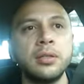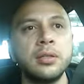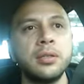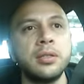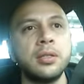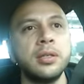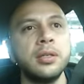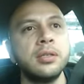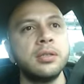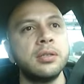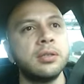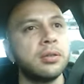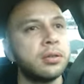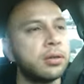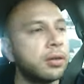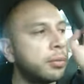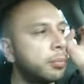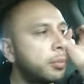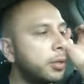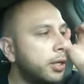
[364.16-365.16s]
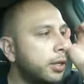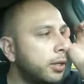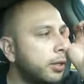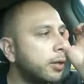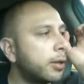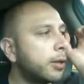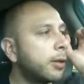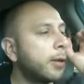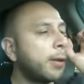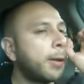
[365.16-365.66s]
she's teaching her to be
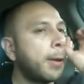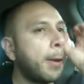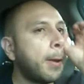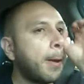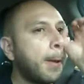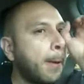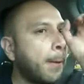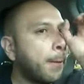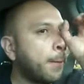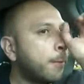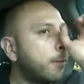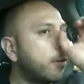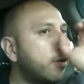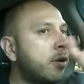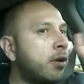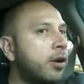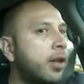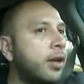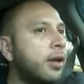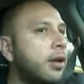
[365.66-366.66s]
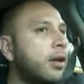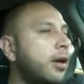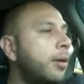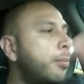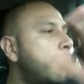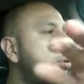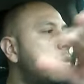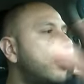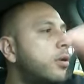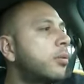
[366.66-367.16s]
all that
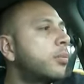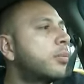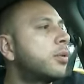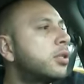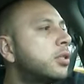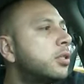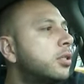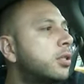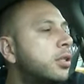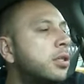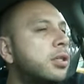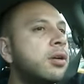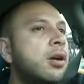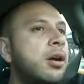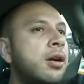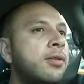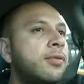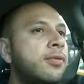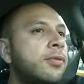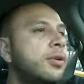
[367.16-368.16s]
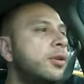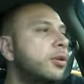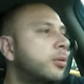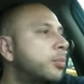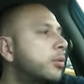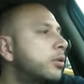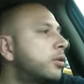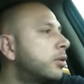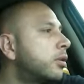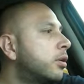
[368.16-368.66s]
hypergamy shit off
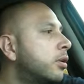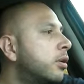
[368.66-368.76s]
rips.